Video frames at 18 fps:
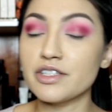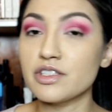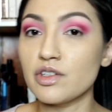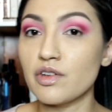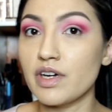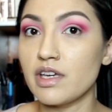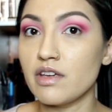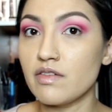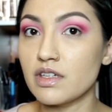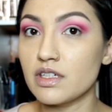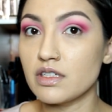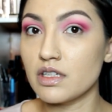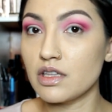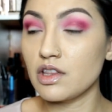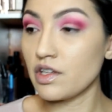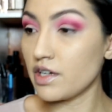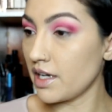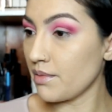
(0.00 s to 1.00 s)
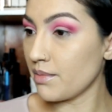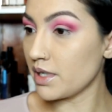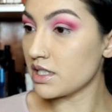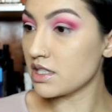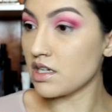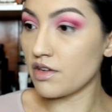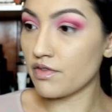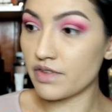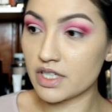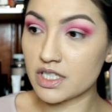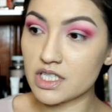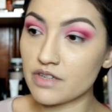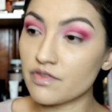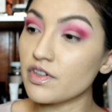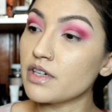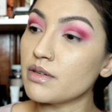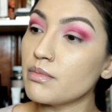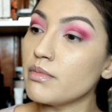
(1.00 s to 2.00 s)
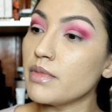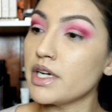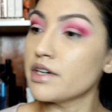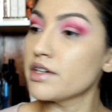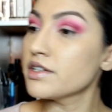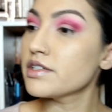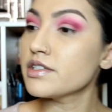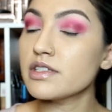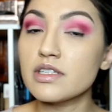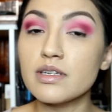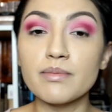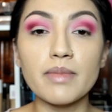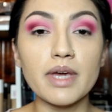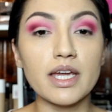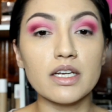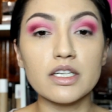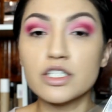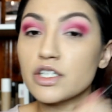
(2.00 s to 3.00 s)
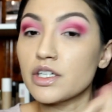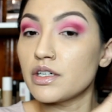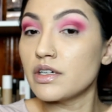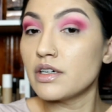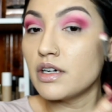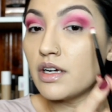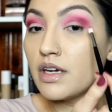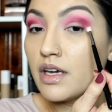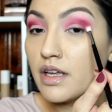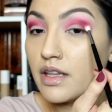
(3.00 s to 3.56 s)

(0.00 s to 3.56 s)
so I even look at myself in different mirrors to make sure